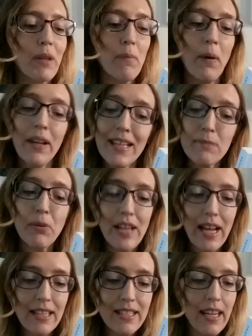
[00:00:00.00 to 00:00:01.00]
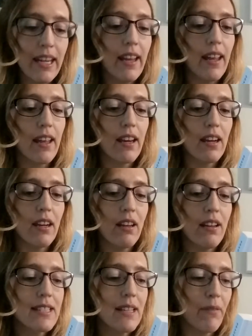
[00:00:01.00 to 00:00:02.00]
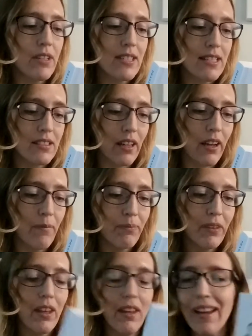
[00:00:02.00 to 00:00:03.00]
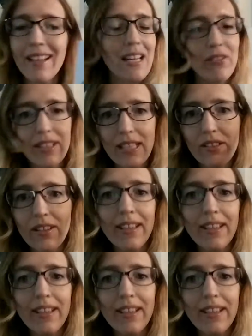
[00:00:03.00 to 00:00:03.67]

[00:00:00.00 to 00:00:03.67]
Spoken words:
police brutality in San Francisco, etc, etc.